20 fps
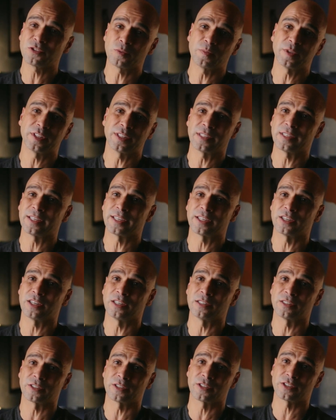to me, they're like
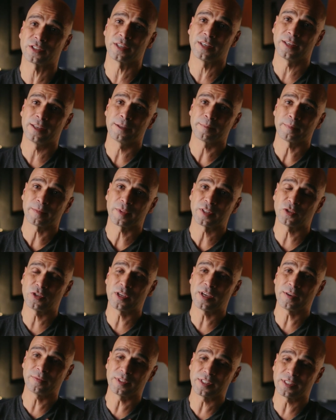colors. So you
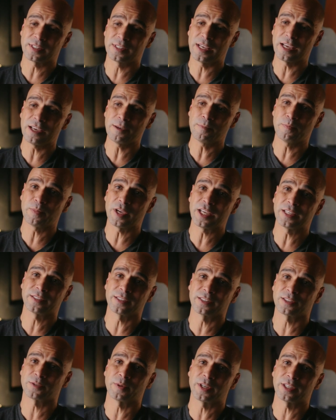have the same
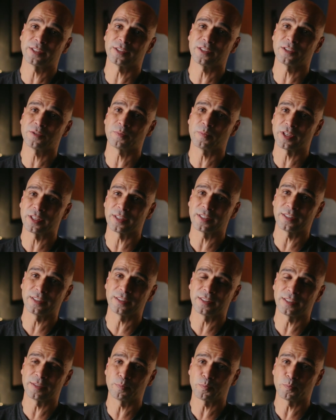basic spices, but the